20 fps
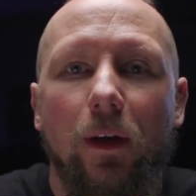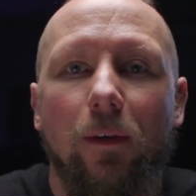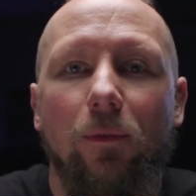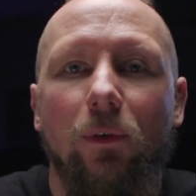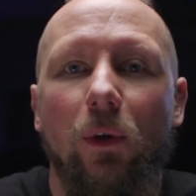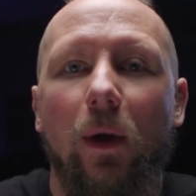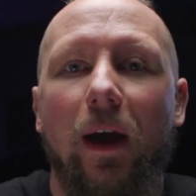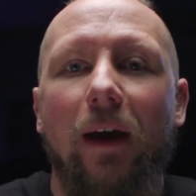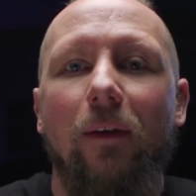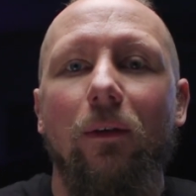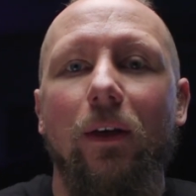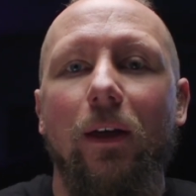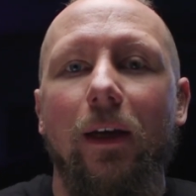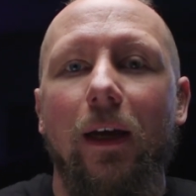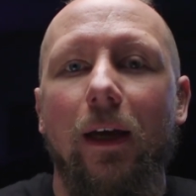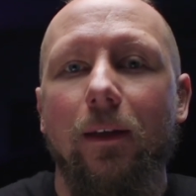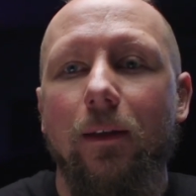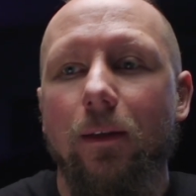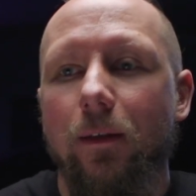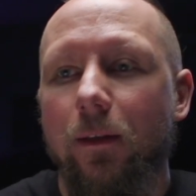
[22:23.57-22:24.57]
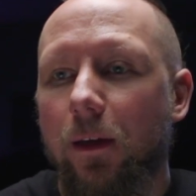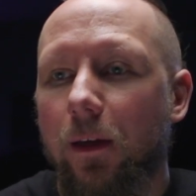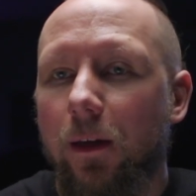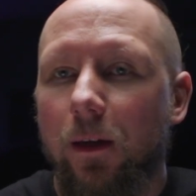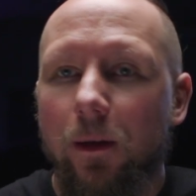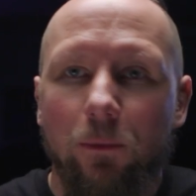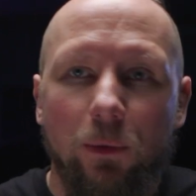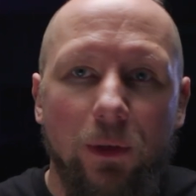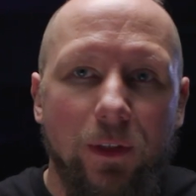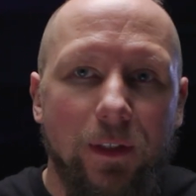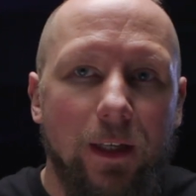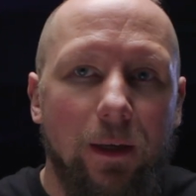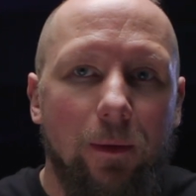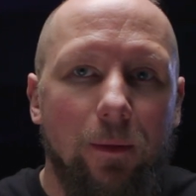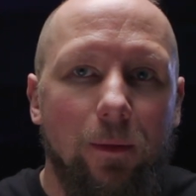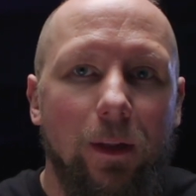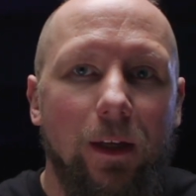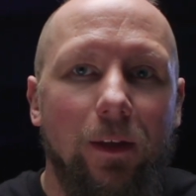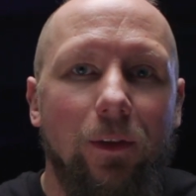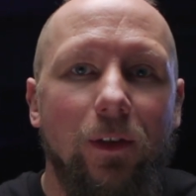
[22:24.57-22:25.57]
If you haven't yet, please
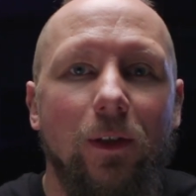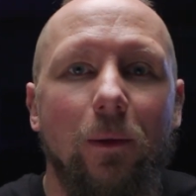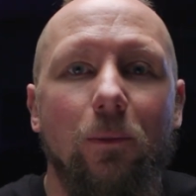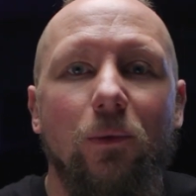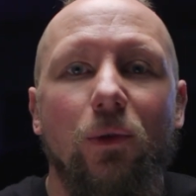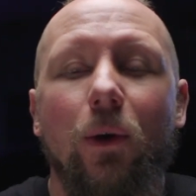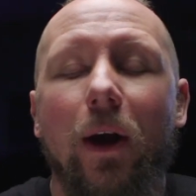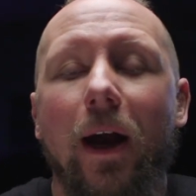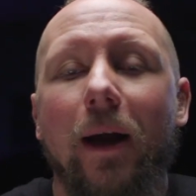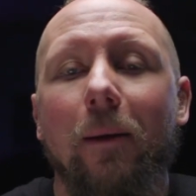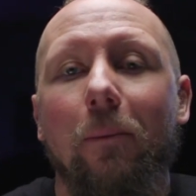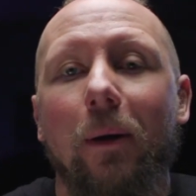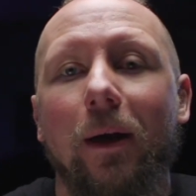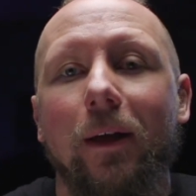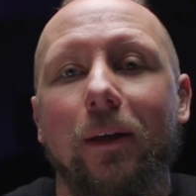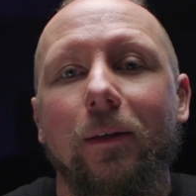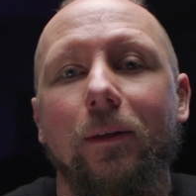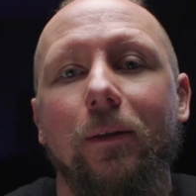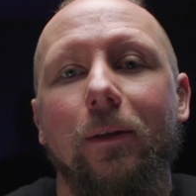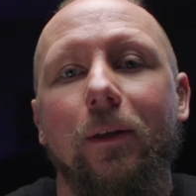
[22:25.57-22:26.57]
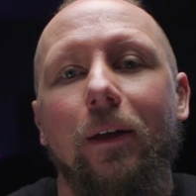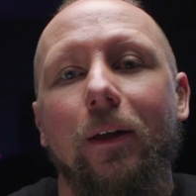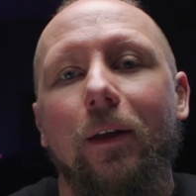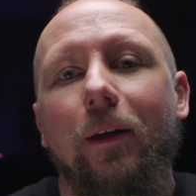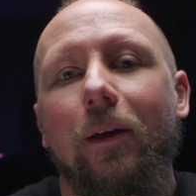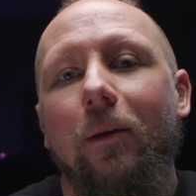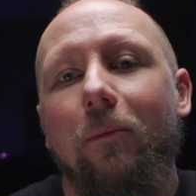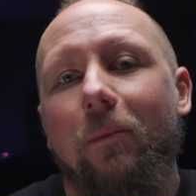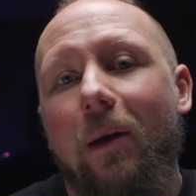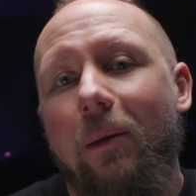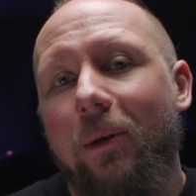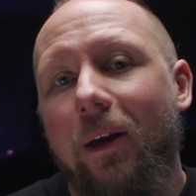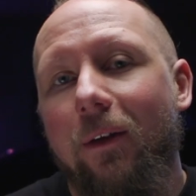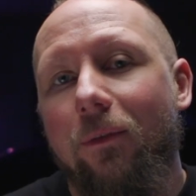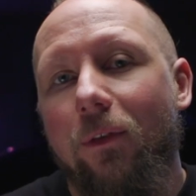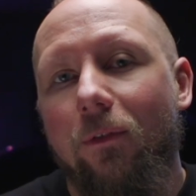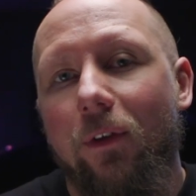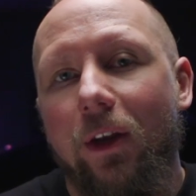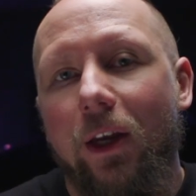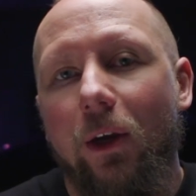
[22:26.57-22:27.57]
click the subscribe button, maybe
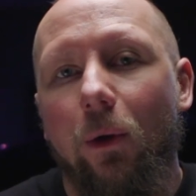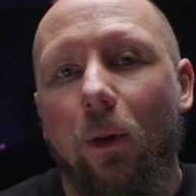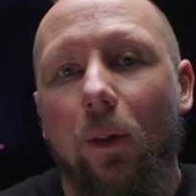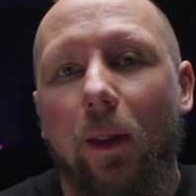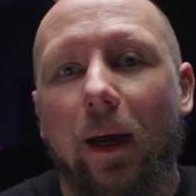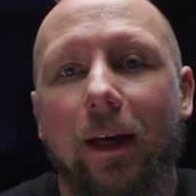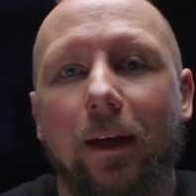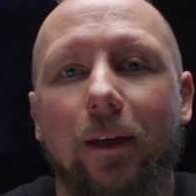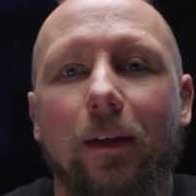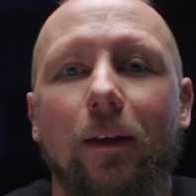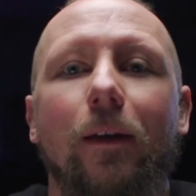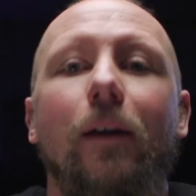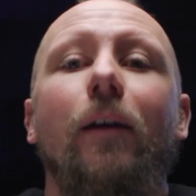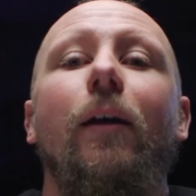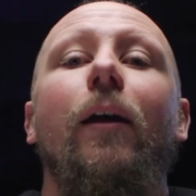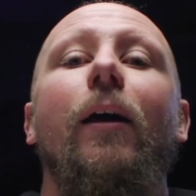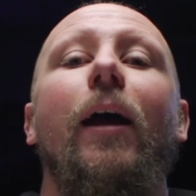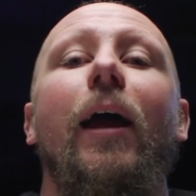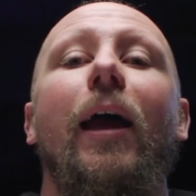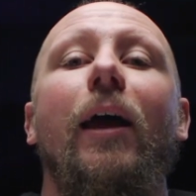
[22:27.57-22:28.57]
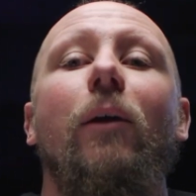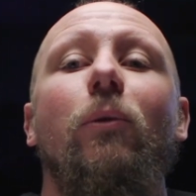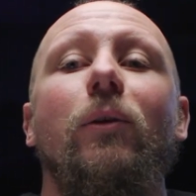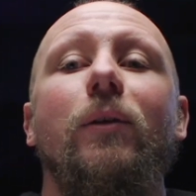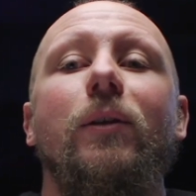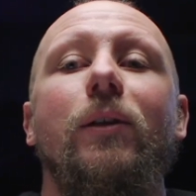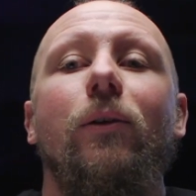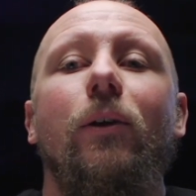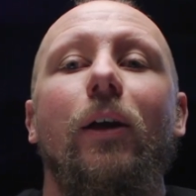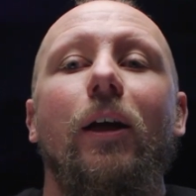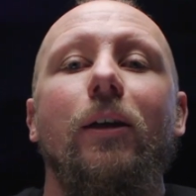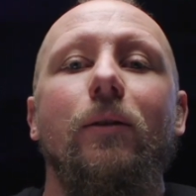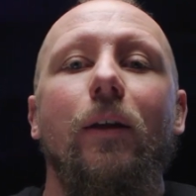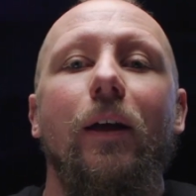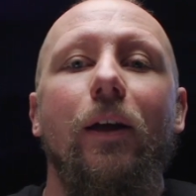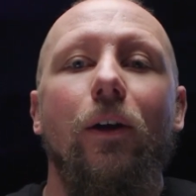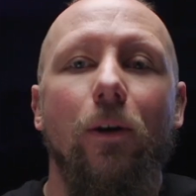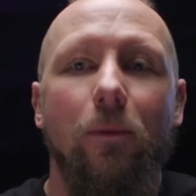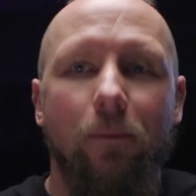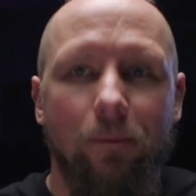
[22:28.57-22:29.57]
give the video a like, and we'll see you guys
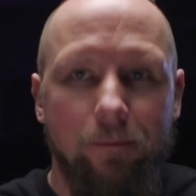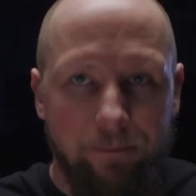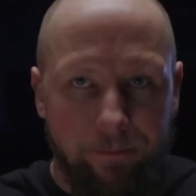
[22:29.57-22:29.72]
later.